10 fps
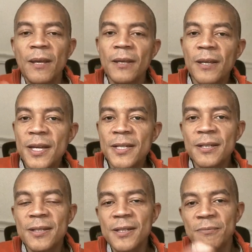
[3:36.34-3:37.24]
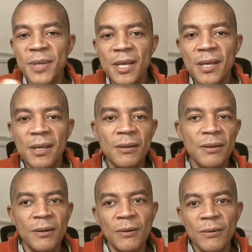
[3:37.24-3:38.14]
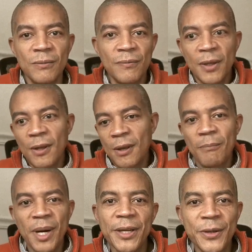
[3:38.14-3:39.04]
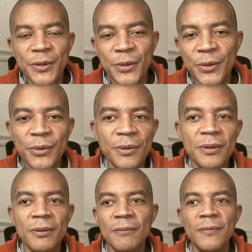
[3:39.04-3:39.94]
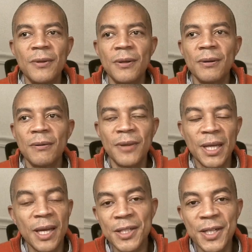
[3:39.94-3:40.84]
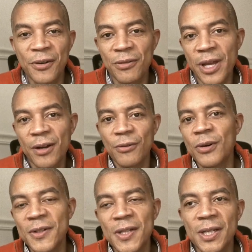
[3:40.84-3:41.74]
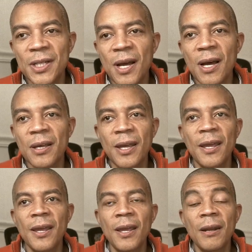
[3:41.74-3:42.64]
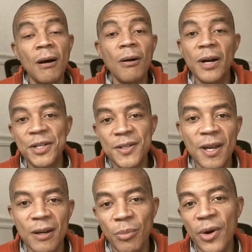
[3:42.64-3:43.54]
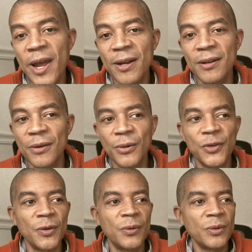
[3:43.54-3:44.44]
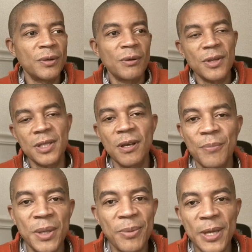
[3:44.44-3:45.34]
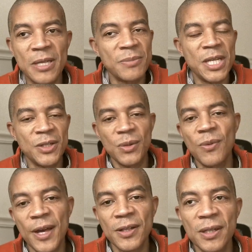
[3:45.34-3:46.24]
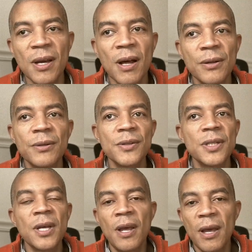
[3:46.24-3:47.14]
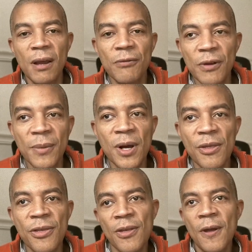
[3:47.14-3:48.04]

yes, this is me, you know, Michael, the, you know, the content creator on TikTok, and oh, I just got a brand deal. So, you know, this company pays me $2,000 every month.